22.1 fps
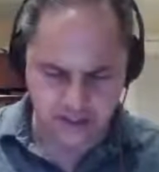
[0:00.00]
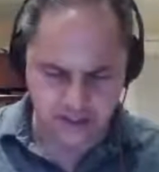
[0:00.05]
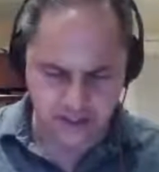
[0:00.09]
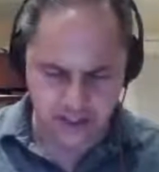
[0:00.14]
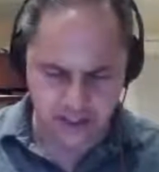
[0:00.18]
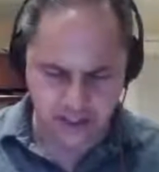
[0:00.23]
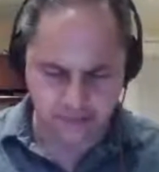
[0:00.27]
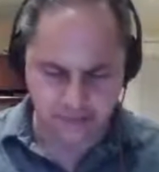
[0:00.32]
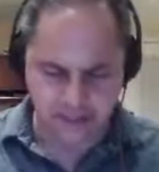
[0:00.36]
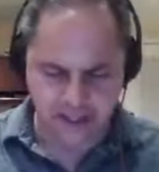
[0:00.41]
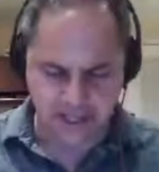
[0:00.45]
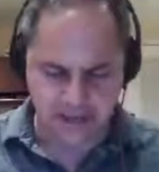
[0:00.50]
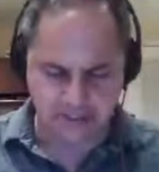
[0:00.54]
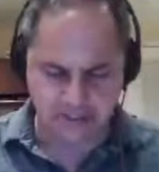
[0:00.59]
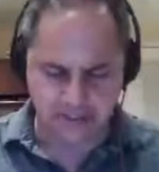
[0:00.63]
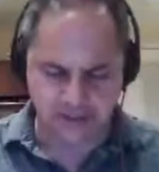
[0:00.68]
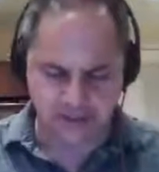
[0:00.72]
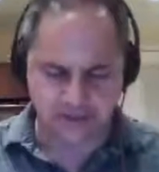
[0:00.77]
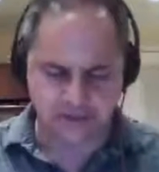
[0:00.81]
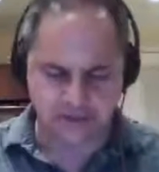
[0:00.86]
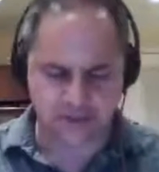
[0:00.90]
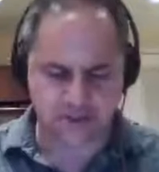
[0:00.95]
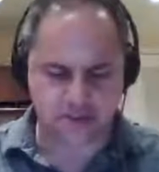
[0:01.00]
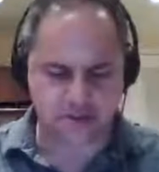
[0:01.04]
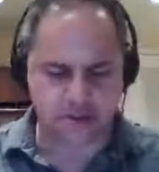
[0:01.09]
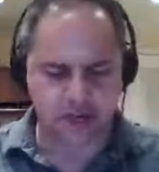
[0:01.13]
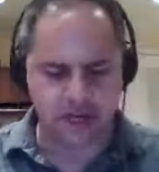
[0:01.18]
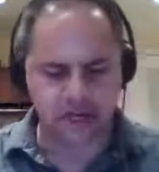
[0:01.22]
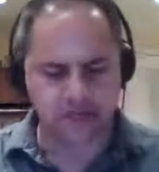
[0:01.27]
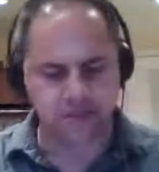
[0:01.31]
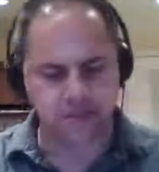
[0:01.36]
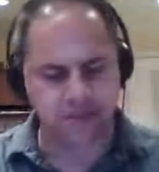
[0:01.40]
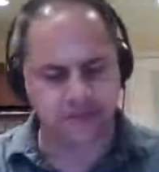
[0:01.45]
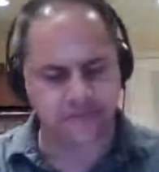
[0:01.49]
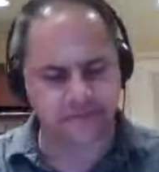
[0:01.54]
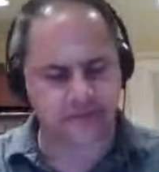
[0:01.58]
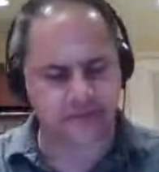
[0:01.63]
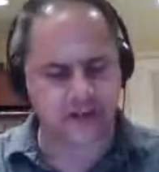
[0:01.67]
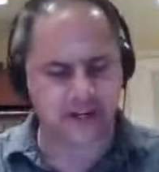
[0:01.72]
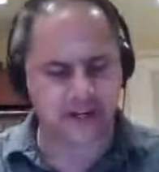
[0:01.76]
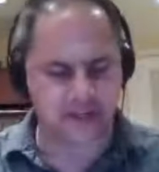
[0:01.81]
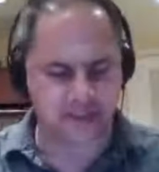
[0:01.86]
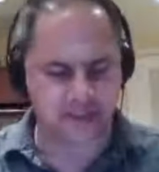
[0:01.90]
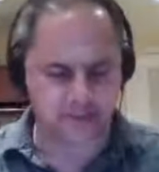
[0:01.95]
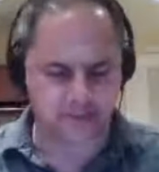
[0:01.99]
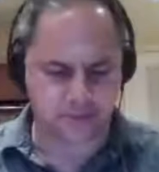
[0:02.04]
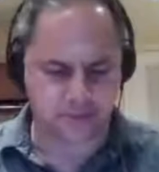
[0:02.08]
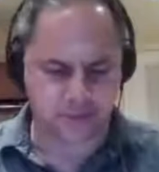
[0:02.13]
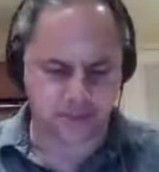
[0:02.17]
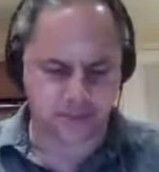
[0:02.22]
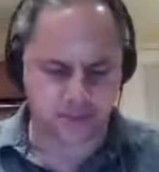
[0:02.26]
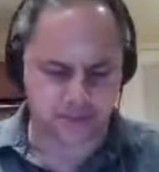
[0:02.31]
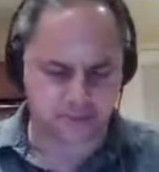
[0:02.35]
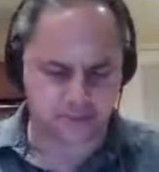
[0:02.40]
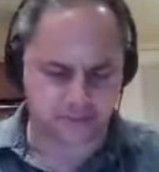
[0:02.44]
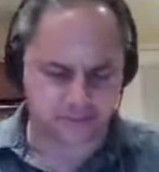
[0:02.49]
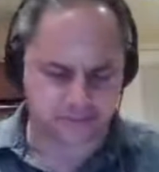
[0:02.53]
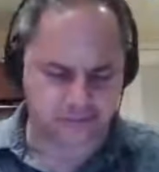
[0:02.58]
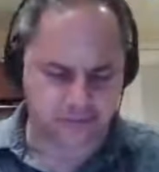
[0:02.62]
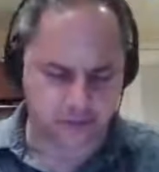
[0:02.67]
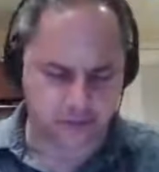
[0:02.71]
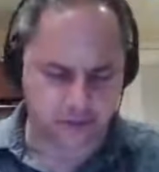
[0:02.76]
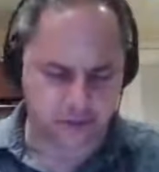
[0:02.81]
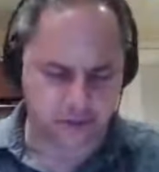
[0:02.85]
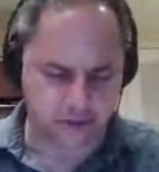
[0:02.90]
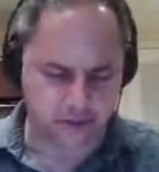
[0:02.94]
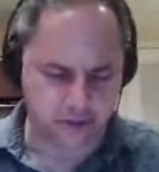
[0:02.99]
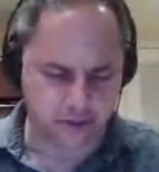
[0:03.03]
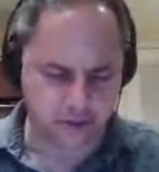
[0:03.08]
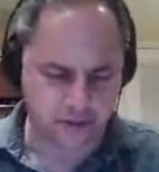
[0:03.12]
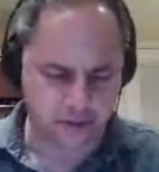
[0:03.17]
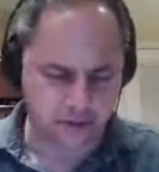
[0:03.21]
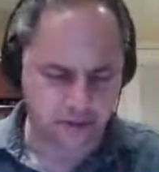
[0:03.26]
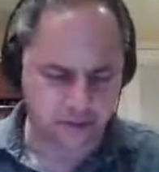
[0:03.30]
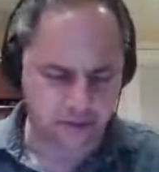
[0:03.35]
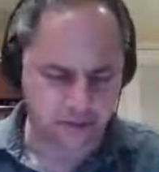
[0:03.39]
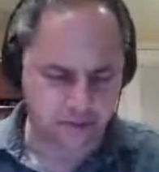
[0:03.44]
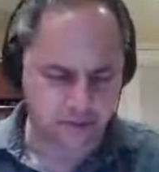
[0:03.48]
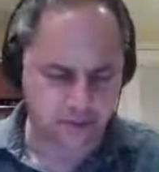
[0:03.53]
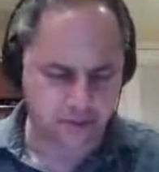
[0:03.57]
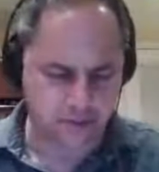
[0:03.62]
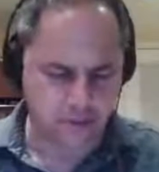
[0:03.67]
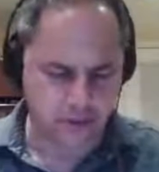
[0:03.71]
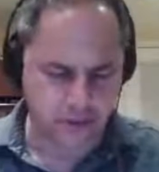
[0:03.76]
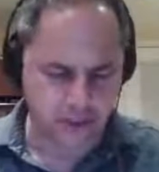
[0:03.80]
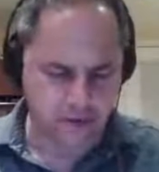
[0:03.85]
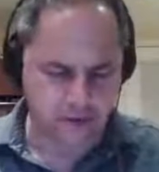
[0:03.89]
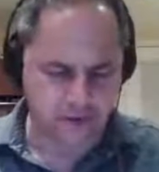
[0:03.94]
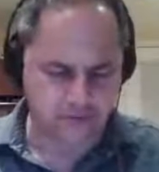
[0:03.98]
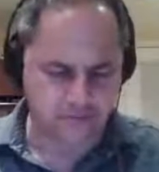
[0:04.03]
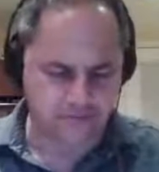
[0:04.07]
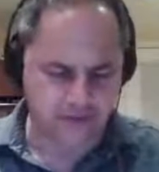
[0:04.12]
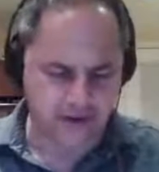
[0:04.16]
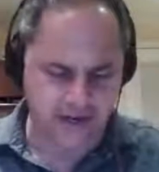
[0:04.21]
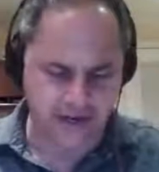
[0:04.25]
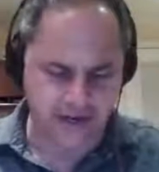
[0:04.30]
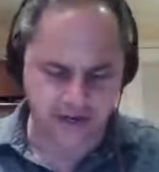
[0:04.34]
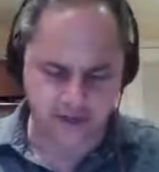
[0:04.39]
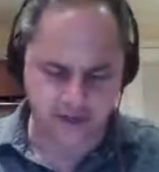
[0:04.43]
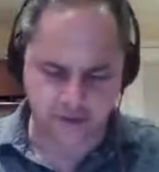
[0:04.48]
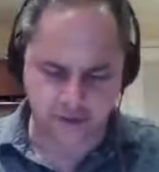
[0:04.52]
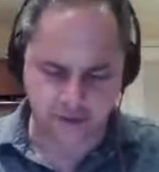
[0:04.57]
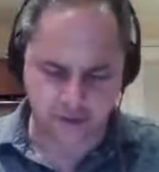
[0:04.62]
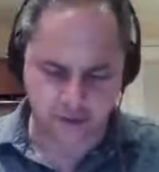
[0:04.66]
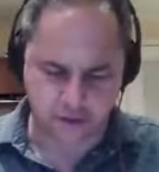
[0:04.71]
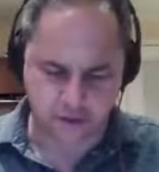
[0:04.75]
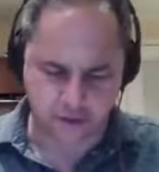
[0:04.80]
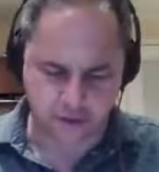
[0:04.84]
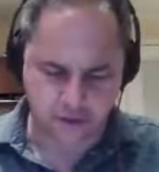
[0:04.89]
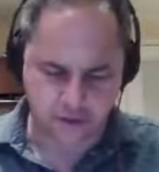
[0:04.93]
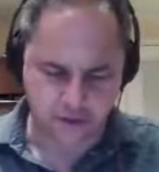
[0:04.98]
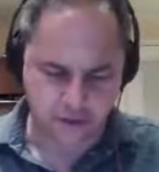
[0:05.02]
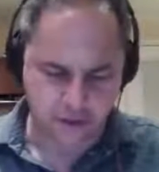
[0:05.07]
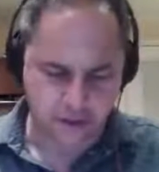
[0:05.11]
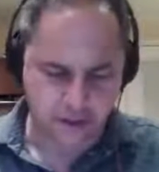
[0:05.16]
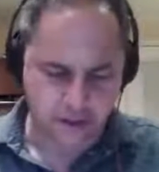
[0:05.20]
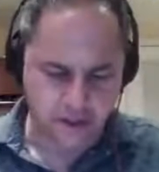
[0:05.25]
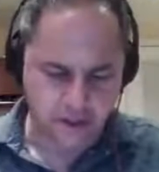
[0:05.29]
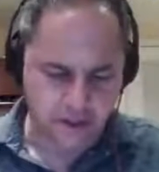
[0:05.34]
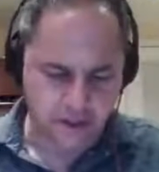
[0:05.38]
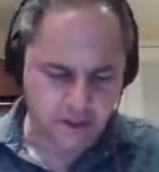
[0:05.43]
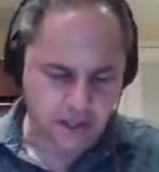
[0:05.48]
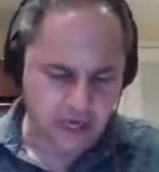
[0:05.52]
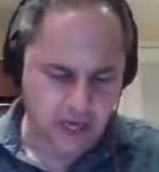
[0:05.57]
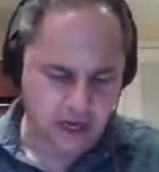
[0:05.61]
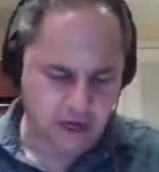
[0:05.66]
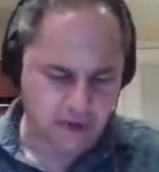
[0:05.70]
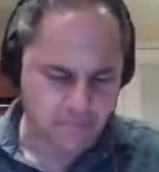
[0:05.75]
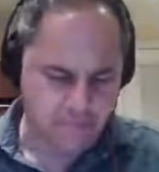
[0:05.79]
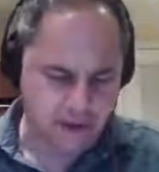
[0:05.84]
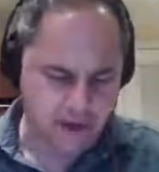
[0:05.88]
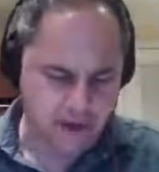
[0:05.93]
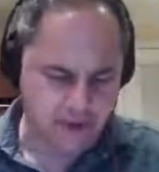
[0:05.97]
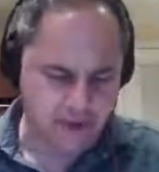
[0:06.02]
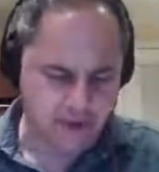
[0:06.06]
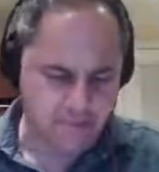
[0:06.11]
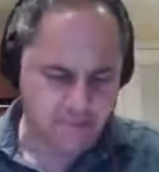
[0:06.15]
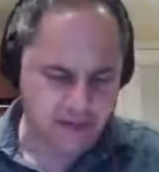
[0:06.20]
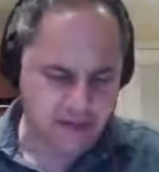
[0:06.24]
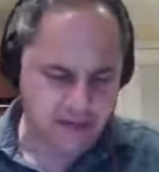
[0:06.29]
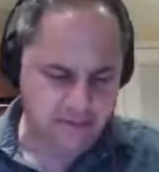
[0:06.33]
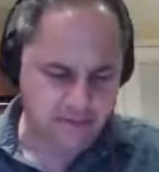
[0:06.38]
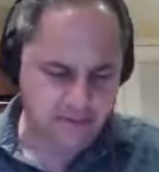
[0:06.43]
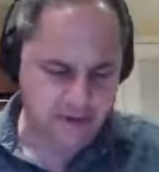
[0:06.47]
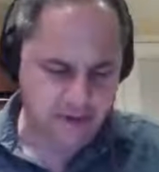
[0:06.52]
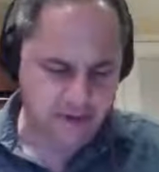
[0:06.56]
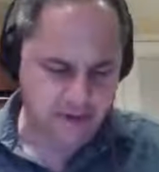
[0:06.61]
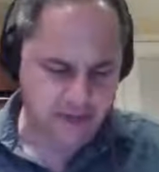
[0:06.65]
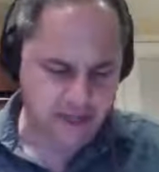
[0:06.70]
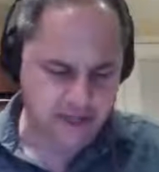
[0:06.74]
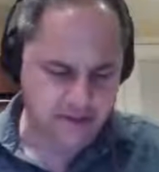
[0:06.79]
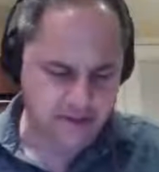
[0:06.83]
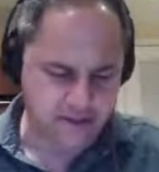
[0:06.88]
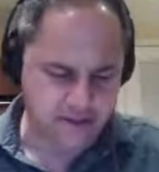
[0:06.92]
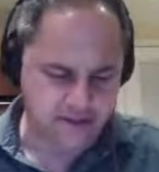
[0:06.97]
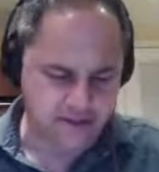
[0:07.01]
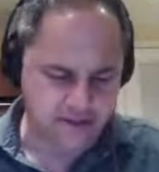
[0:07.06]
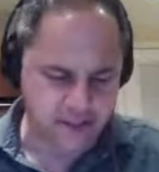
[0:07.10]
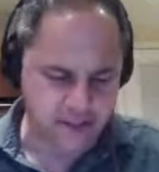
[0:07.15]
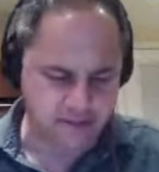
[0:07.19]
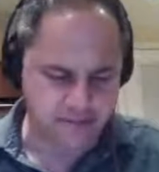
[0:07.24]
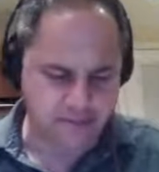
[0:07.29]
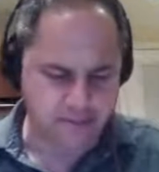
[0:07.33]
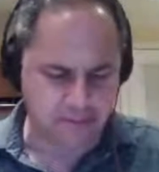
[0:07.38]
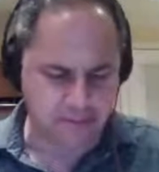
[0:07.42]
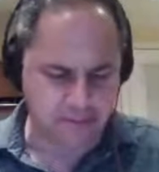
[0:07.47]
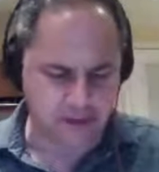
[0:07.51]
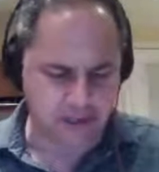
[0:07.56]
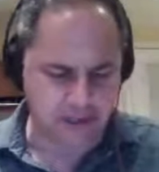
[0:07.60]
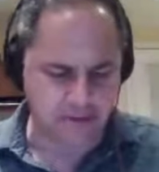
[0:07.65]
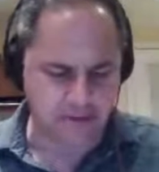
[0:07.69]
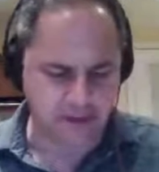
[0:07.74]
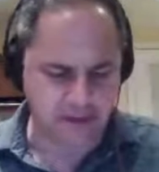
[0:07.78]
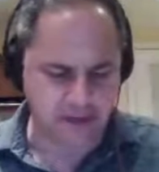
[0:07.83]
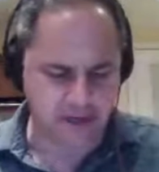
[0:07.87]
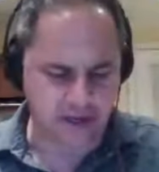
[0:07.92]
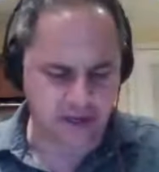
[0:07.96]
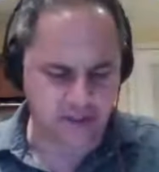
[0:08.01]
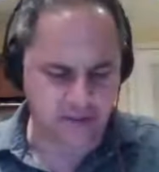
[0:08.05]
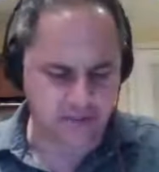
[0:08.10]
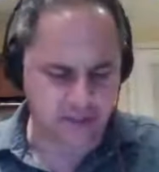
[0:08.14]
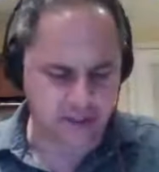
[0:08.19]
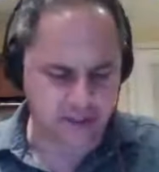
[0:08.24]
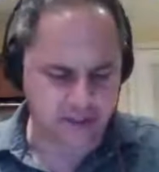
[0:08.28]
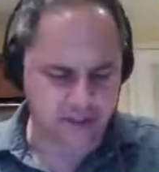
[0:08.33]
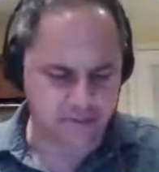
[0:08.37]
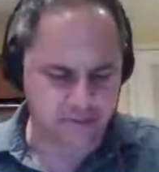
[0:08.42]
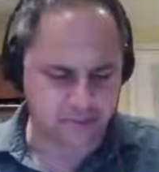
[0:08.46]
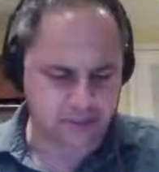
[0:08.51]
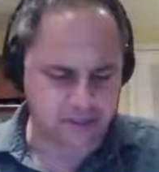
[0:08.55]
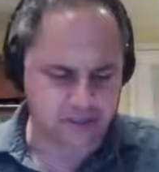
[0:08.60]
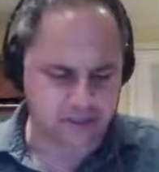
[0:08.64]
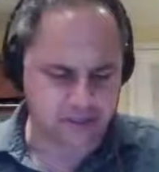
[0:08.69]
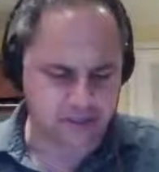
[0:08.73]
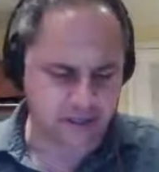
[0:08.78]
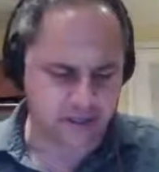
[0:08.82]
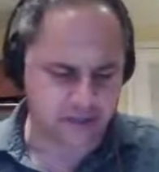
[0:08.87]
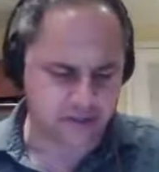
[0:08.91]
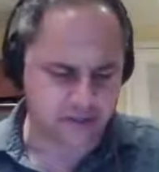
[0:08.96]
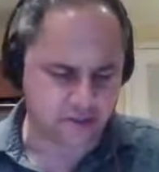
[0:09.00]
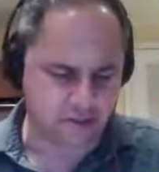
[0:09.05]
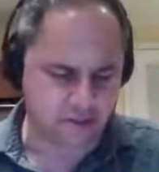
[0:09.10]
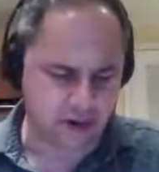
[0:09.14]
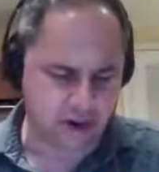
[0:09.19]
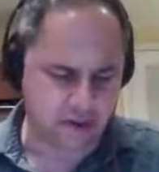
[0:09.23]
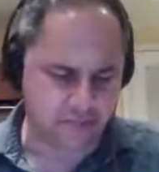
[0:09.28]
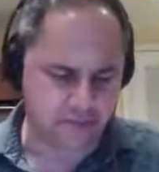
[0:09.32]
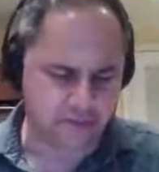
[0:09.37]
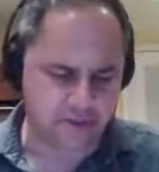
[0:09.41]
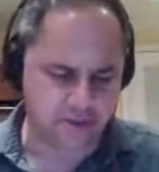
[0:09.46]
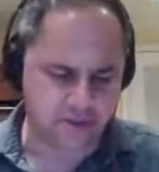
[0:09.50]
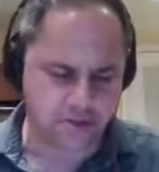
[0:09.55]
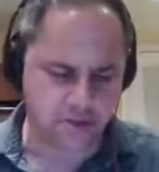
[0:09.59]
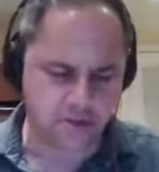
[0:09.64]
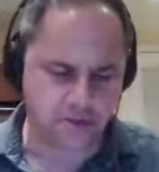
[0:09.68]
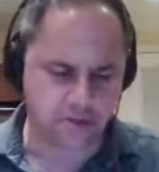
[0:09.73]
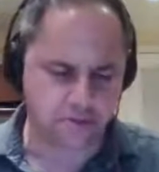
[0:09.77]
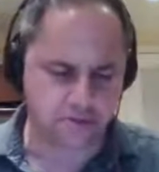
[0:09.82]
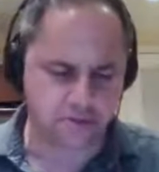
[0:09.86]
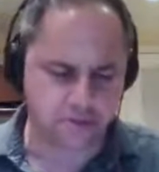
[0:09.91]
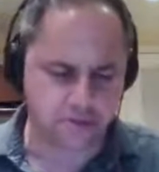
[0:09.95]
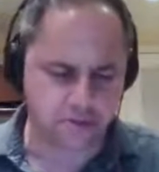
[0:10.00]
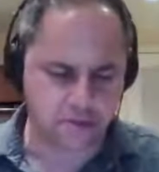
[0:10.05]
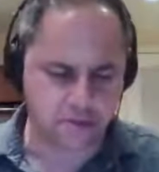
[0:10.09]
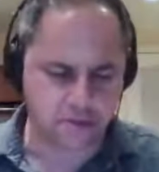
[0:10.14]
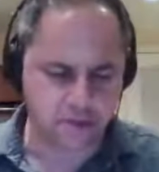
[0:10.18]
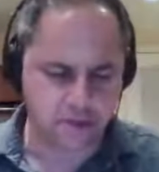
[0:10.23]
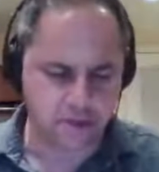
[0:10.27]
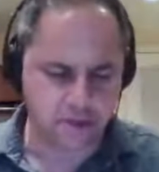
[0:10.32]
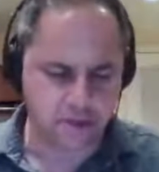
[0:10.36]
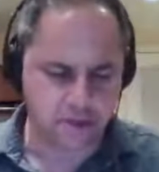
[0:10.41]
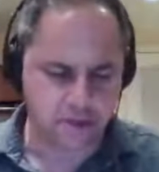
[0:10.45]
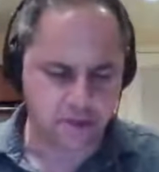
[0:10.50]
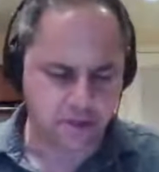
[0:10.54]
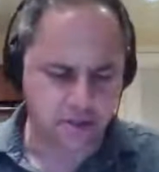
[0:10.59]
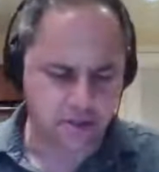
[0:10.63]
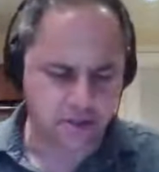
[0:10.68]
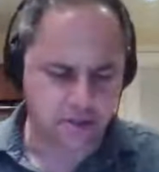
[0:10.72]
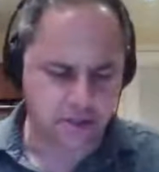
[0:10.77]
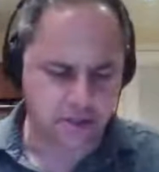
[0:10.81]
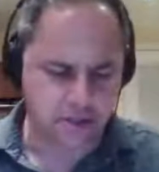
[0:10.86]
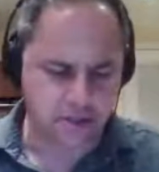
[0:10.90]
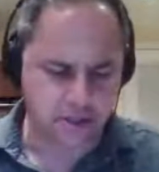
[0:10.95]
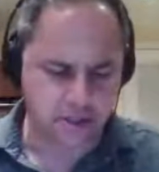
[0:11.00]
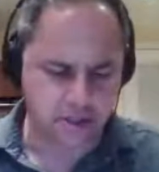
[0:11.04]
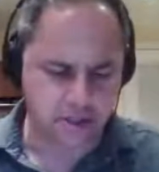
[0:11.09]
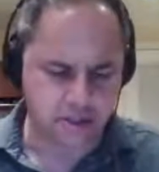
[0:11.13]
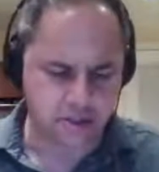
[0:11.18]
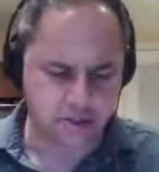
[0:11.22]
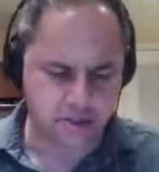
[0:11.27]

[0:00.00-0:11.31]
was it going to be that big of a distraction to finance? Because before, I mean, when you go on finance, you're out pounding the pavement, all that stuff, and these people are coming to him. He just basically has to write up the terms, doesn't he?